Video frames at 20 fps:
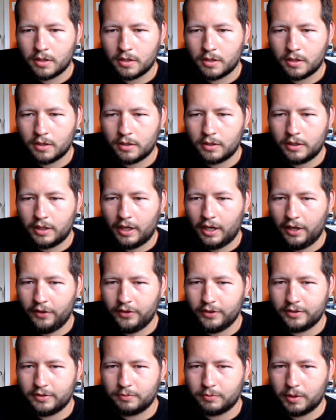Yeah,
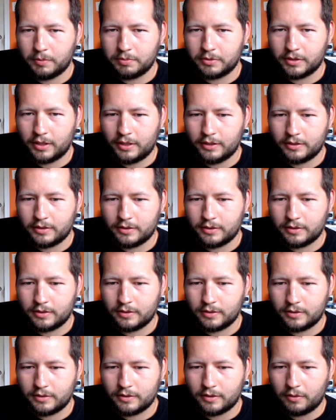this website's
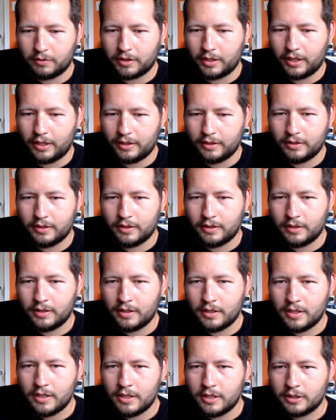okay.
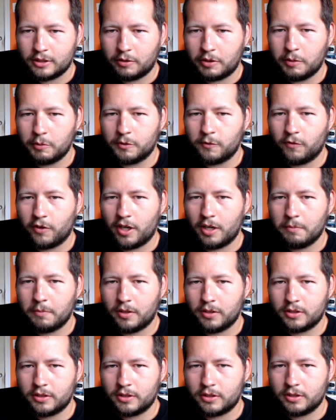So he was very
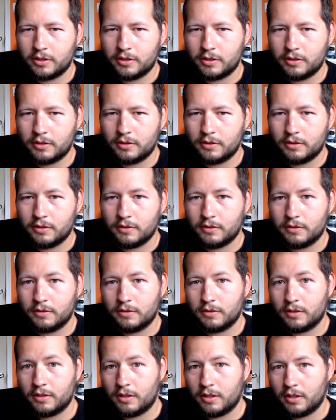much
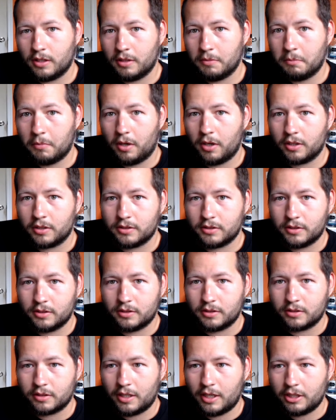Marxist /
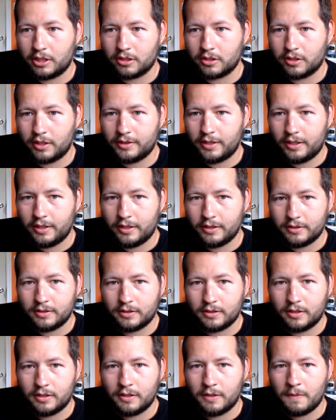
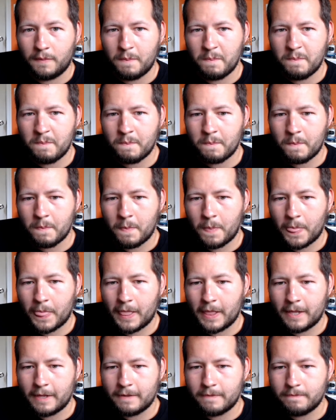Leninist.
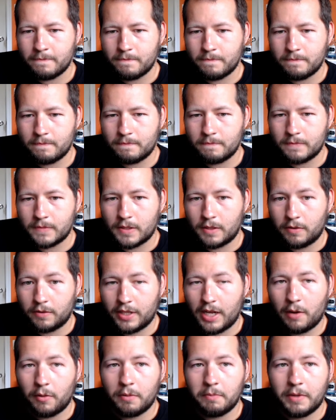Well,
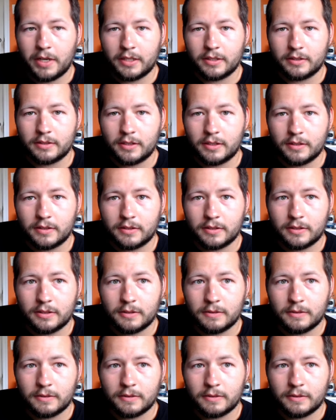that would make sense.